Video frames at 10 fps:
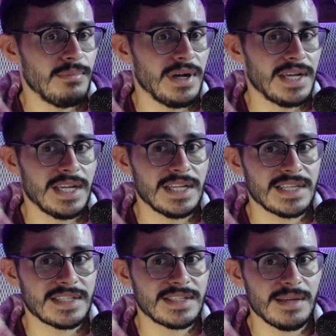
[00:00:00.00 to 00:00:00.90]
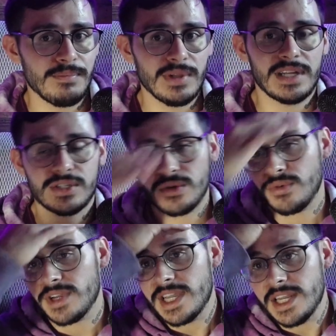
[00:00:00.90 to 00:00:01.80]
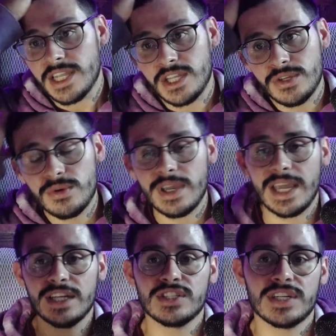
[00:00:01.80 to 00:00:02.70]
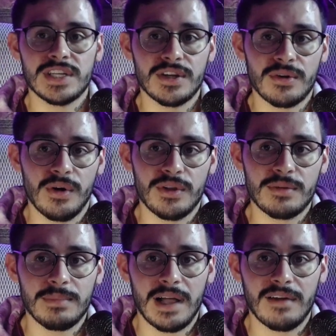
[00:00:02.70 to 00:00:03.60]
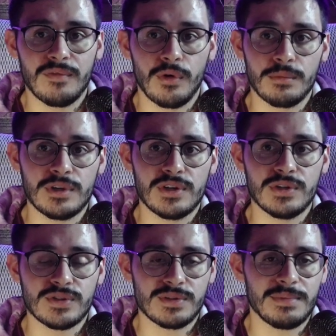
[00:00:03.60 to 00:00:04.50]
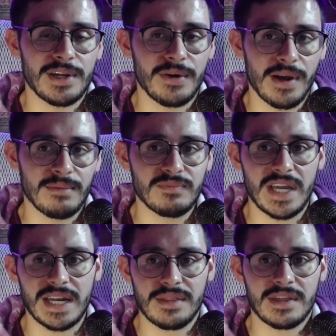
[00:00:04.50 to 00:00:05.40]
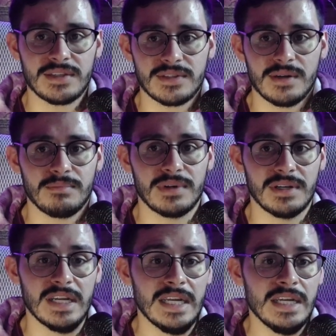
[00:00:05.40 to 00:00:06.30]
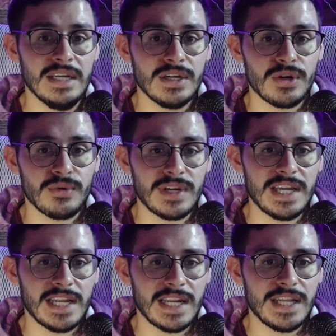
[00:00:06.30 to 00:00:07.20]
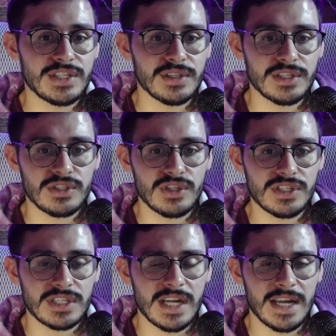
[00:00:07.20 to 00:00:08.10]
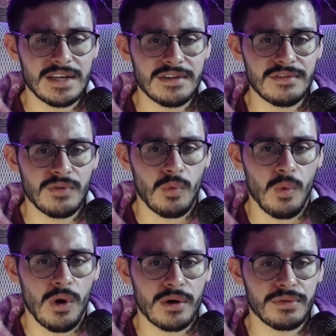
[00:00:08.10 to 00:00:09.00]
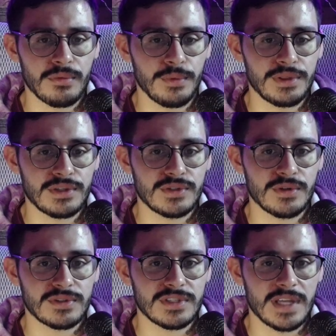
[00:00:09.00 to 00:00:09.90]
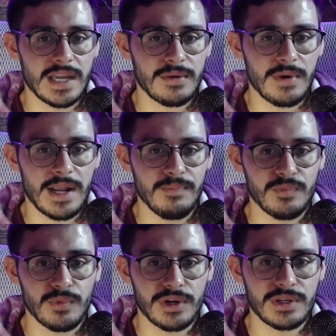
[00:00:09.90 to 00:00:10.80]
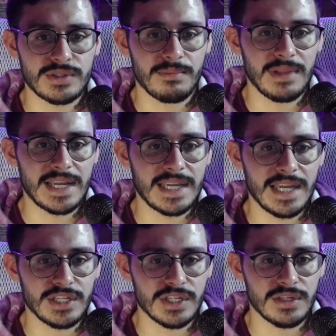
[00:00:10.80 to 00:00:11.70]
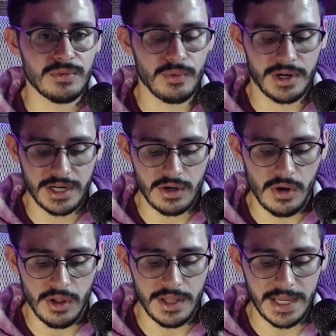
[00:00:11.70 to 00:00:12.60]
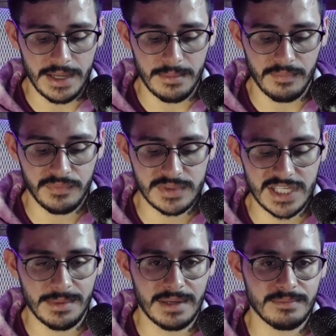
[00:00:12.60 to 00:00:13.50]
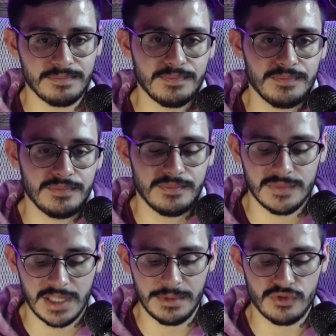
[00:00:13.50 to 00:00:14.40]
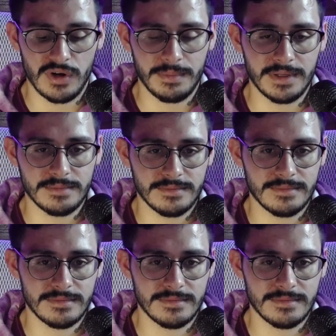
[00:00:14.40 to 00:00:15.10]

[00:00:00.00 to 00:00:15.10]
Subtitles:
but it's as simple as creating a new agent here on the platform. You can use the playground to edit things up, but creating an agent, let's just kind of walk through what this looks like, right? We're going to use a blank agent. We're going to call him Timmy Trumpet.